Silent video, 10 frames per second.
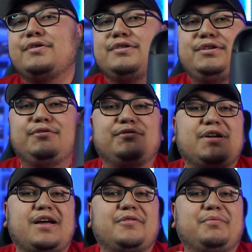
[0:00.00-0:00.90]
you
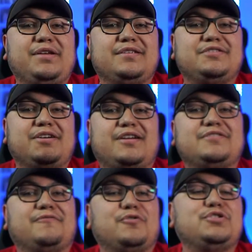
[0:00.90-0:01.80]
kind of be the
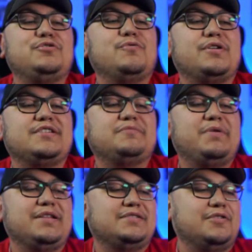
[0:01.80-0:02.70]
judge of what you want to
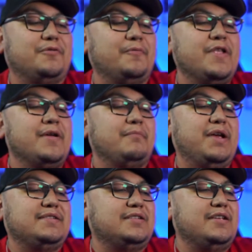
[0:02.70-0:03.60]
spend. So
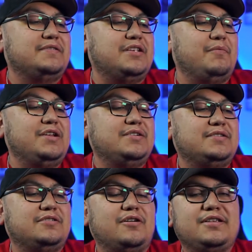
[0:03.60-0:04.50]
basically, if somebody
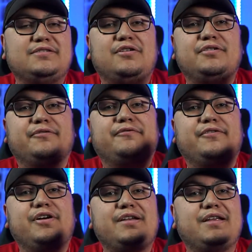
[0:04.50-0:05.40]
just saw this on your
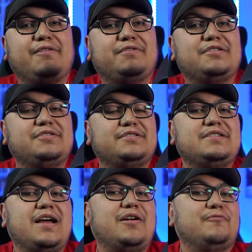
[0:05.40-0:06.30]
foot, if they're
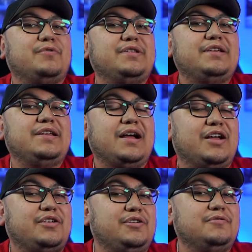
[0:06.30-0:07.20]
just not really
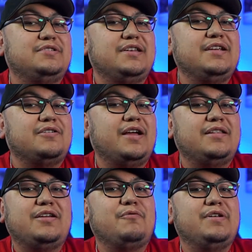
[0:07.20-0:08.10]
a huge
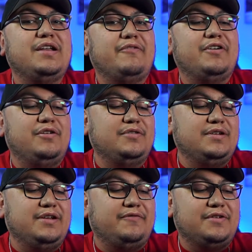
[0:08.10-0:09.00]
sneakerhead, they would never know the
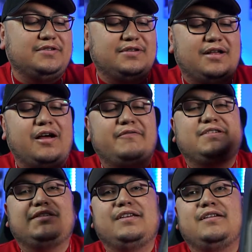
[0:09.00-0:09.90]
difference.
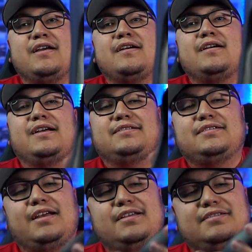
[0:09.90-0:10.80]
Obviously, it
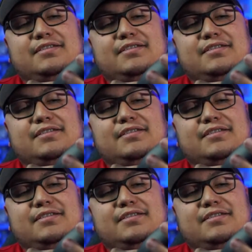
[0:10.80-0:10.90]
says